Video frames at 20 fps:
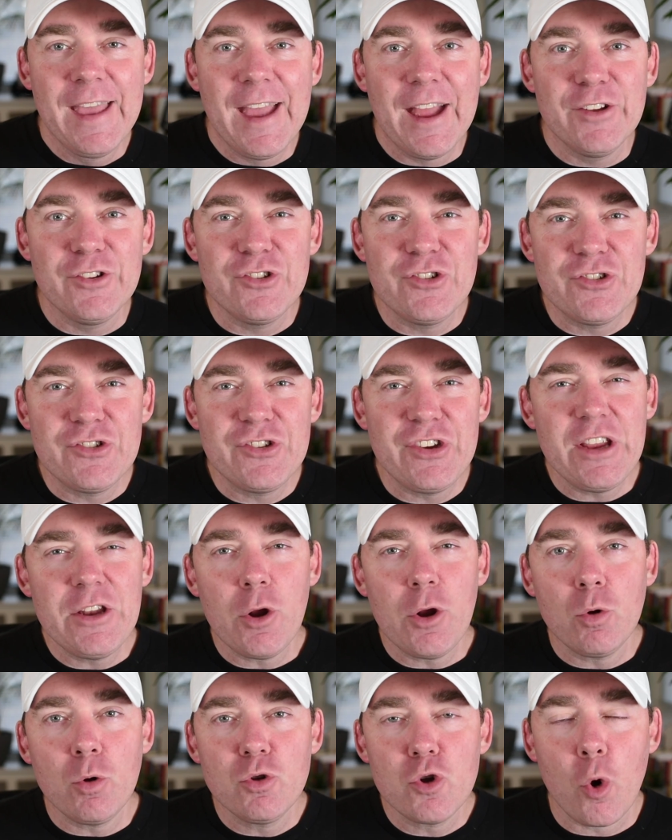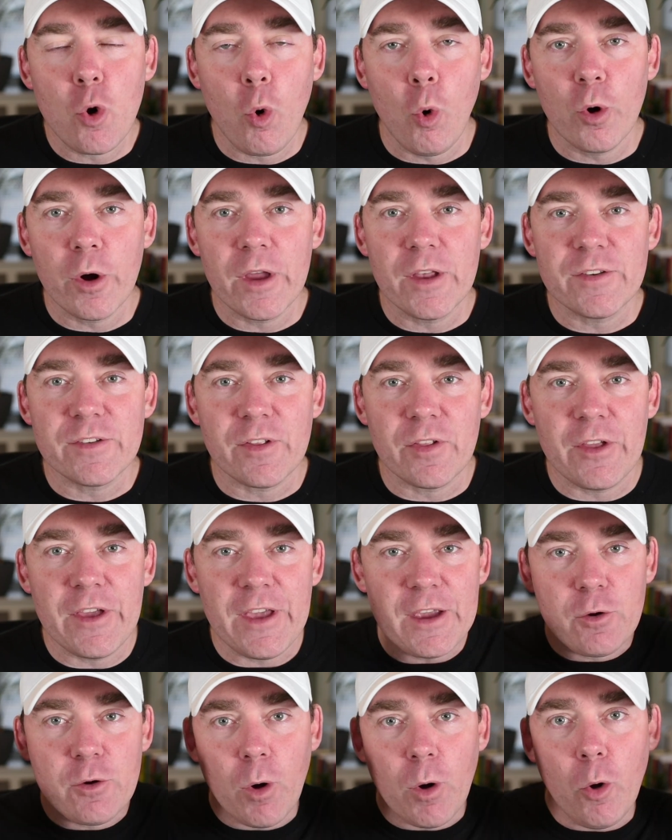And she
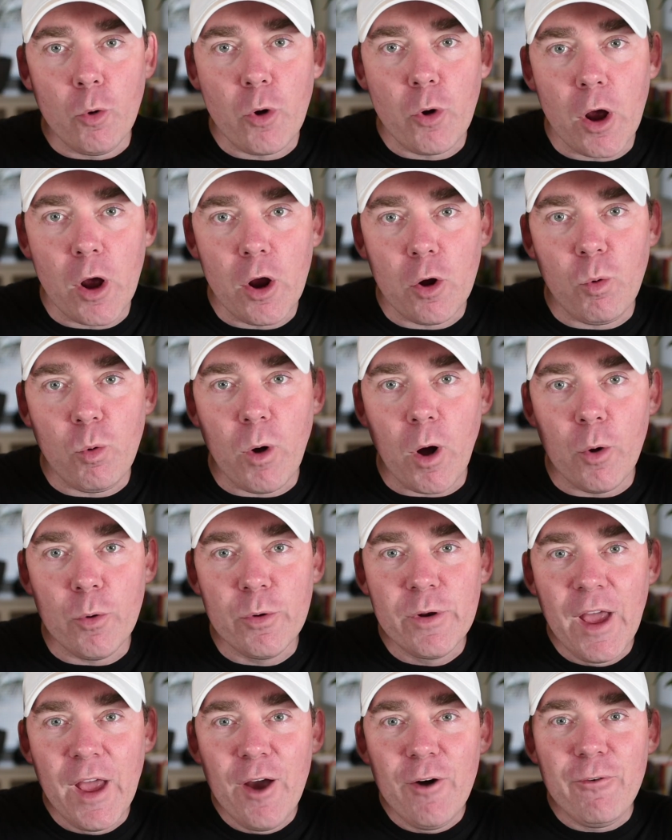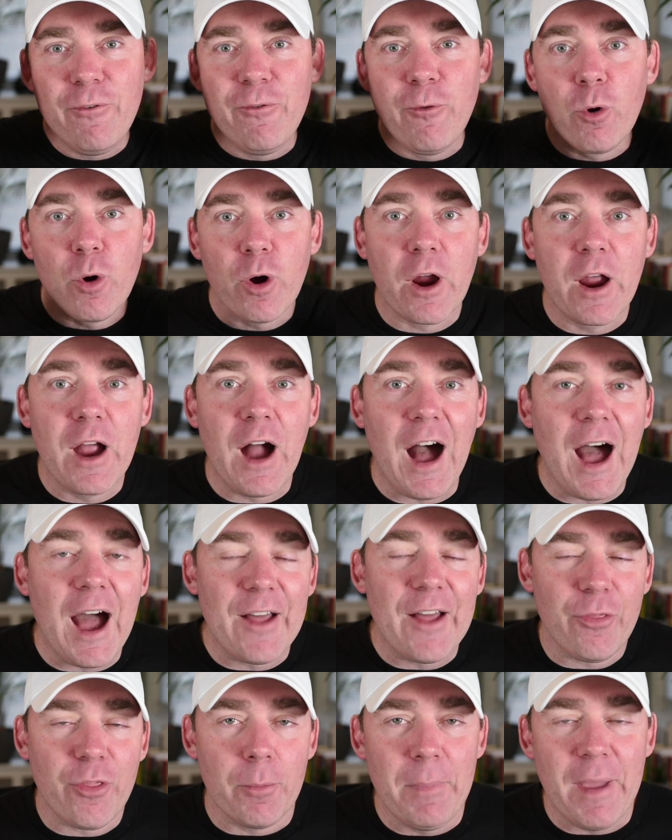notoriously, quote unquote,
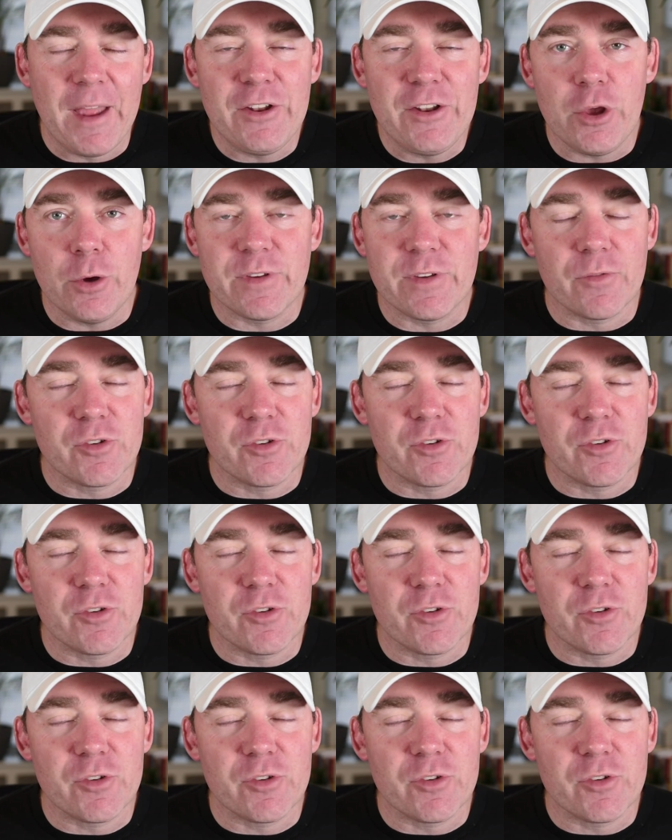forgot the menus.